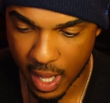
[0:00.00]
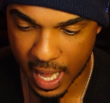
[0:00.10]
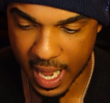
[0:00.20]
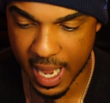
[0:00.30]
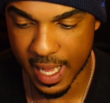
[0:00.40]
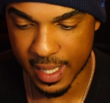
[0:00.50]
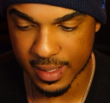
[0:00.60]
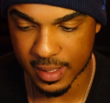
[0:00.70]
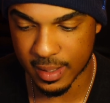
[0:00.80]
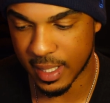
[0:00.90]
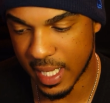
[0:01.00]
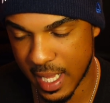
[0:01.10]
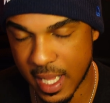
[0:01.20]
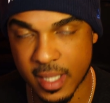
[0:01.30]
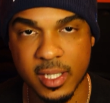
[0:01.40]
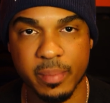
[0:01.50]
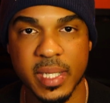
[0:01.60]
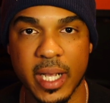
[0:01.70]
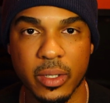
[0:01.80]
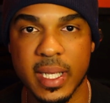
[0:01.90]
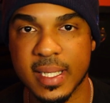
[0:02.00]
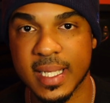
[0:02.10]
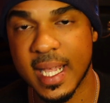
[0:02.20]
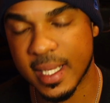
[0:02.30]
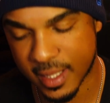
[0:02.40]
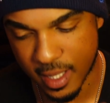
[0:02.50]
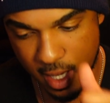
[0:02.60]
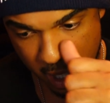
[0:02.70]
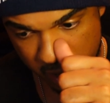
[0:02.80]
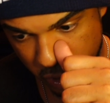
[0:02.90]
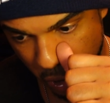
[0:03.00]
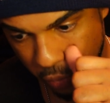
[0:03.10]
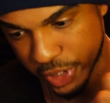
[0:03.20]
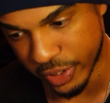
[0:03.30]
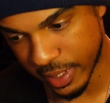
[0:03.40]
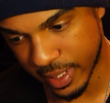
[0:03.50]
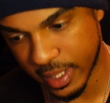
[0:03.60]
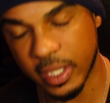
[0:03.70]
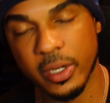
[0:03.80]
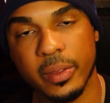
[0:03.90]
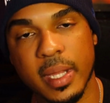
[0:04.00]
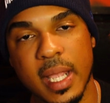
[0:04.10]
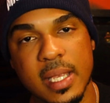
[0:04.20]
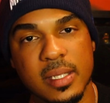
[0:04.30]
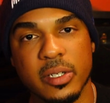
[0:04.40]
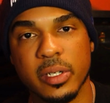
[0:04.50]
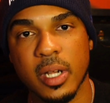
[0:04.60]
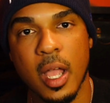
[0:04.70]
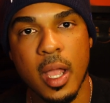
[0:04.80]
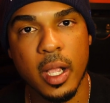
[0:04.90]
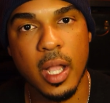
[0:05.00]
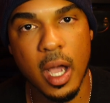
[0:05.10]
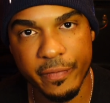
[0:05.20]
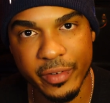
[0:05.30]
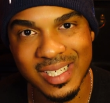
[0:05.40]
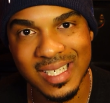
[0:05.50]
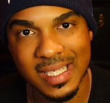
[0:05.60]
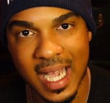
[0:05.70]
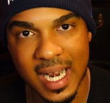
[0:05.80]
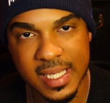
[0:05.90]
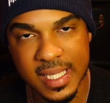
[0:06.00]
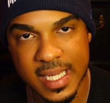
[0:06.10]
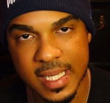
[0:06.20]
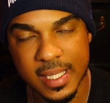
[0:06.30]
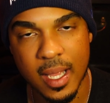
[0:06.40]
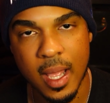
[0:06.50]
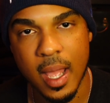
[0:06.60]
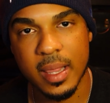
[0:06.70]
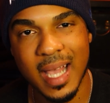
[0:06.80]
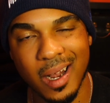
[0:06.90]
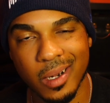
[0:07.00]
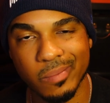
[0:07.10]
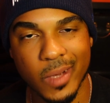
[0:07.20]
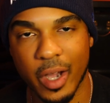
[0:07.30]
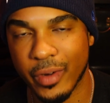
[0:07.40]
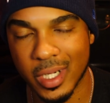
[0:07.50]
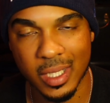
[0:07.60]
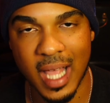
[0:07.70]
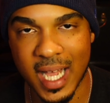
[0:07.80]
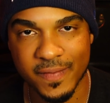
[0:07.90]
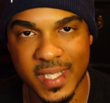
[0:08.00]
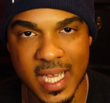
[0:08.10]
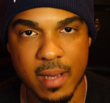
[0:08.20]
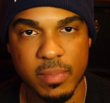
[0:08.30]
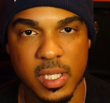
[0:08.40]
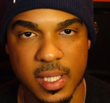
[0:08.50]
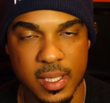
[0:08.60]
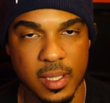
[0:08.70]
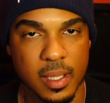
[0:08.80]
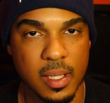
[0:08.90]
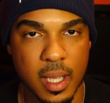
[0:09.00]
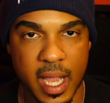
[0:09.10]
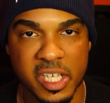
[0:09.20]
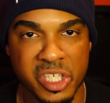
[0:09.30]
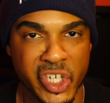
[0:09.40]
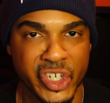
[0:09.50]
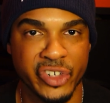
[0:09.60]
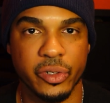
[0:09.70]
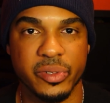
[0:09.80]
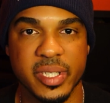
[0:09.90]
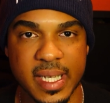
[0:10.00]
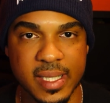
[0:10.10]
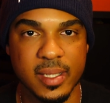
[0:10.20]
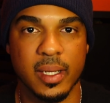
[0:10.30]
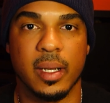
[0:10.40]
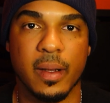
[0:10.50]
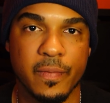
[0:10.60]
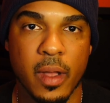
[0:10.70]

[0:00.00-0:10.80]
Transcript: And the subtitle is East. So we're doing, the Eastern Conference dynasties, not covering a lot of teams, just a general sense of